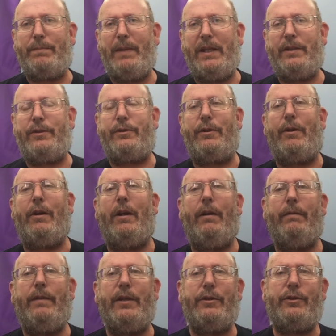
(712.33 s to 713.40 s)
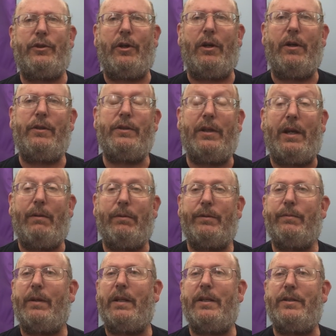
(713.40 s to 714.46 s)
minister of this church and I was
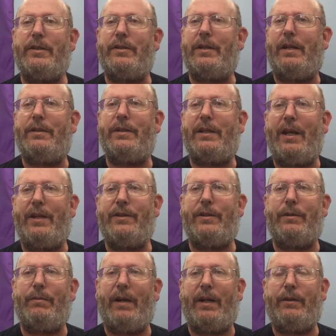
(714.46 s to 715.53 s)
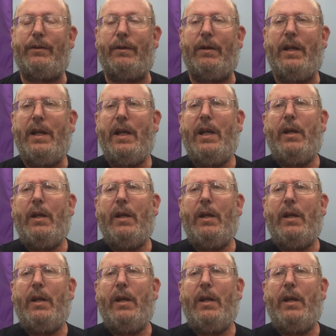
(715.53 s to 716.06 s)
religious education director.